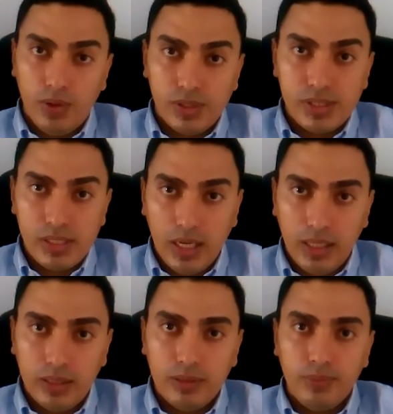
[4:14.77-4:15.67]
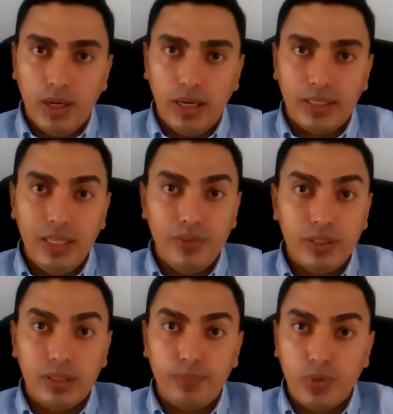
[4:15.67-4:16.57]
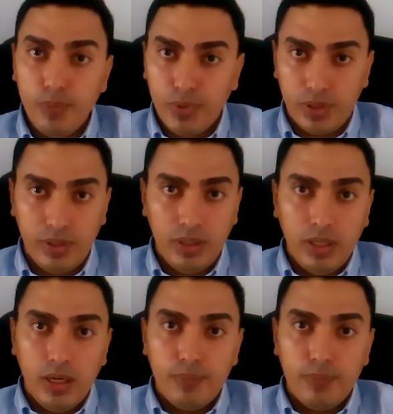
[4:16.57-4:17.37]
our side by giving the proper